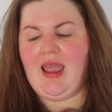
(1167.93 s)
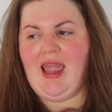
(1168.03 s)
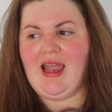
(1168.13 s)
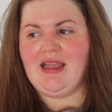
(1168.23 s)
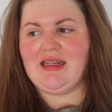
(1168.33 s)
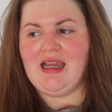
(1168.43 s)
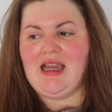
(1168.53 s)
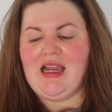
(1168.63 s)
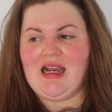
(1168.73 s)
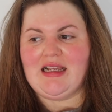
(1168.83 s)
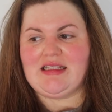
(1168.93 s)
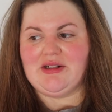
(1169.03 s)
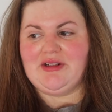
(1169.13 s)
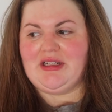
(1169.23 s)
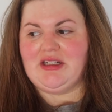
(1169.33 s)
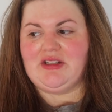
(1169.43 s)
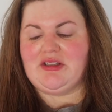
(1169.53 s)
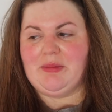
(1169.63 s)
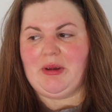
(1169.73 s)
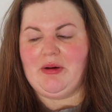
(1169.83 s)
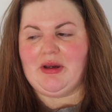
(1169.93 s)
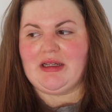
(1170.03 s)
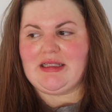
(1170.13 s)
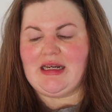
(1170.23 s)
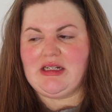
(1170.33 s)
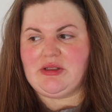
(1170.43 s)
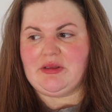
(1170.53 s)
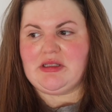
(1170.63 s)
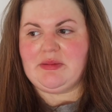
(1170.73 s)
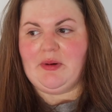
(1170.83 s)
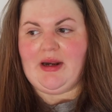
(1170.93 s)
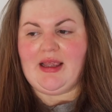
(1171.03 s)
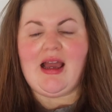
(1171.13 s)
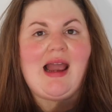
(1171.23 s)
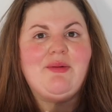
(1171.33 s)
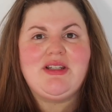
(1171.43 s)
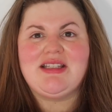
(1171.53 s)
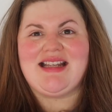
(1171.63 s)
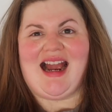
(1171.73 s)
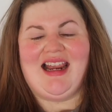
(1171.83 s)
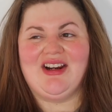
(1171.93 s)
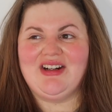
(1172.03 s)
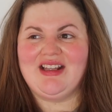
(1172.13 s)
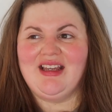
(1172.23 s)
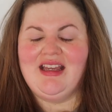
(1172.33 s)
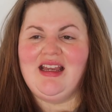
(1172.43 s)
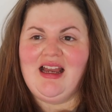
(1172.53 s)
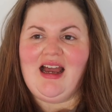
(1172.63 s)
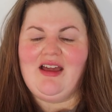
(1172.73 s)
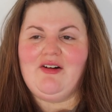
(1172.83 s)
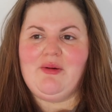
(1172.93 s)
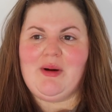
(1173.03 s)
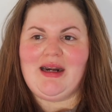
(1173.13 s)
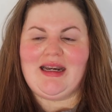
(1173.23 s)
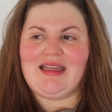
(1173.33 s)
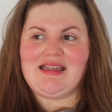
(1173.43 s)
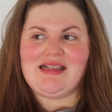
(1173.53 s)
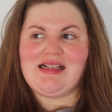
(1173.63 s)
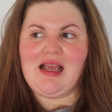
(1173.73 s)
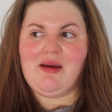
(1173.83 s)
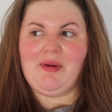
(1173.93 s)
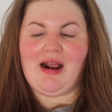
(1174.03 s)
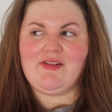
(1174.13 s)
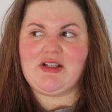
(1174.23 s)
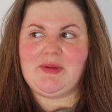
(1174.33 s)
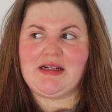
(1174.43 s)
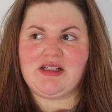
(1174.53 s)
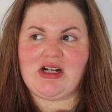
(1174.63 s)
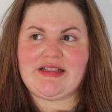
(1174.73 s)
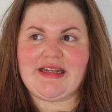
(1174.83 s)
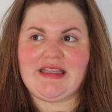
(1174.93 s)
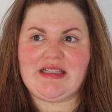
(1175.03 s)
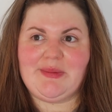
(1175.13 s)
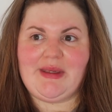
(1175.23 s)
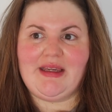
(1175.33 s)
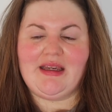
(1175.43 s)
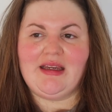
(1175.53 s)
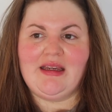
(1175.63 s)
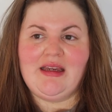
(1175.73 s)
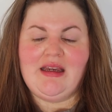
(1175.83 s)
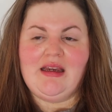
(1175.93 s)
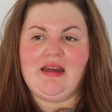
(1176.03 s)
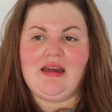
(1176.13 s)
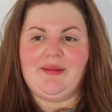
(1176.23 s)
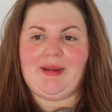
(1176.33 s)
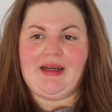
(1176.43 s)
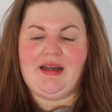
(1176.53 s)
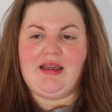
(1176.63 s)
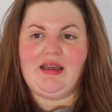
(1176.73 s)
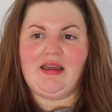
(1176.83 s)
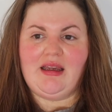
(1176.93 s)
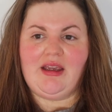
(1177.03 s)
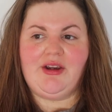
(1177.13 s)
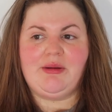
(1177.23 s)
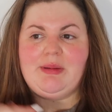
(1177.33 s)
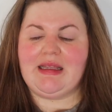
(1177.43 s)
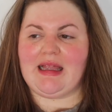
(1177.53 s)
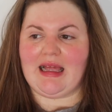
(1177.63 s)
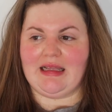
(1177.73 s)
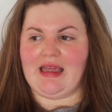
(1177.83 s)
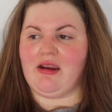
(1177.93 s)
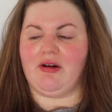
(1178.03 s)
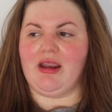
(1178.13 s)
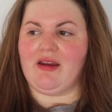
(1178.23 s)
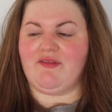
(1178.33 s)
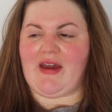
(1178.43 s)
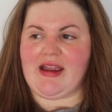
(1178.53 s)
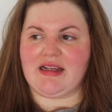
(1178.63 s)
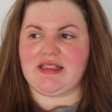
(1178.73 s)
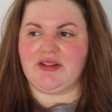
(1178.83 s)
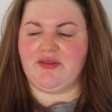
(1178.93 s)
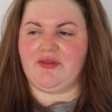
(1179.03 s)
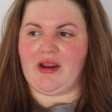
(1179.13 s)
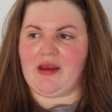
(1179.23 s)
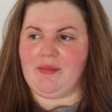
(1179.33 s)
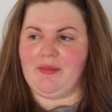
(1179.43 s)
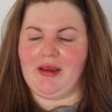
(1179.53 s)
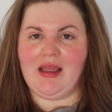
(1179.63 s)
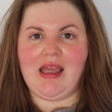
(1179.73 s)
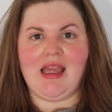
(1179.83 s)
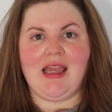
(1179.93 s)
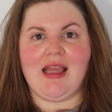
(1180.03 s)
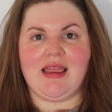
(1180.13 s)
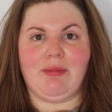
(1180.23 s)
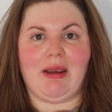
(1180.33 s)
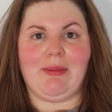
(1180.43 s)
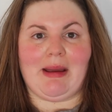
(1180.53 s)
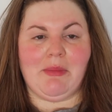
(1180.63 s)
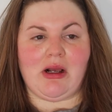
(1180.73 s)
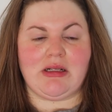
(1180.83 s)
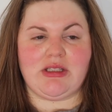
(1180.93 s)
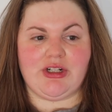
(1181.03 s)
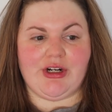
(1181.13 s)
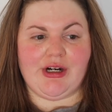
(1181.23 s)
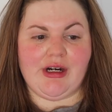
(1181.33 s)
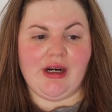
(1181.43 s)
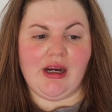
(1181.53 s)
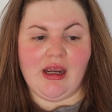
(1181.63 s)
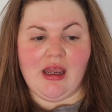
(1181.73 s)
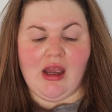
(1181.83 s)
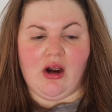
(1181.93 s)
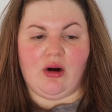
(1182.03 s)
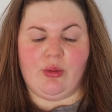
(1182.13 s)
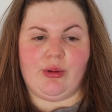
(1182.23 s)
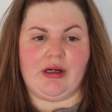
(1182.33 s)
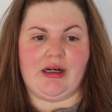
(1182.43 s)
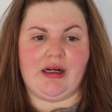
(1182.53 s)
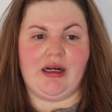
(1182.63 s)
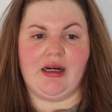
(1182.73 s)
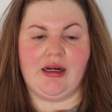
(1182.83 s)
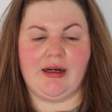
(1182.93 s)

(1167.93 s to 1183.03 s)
and I still need to do some yoga because I didn't do it this morning. I was just tired. I don't know what it is, but I've just been exhausted this week. I mean, it could be like lingering effects from the big bad monster, or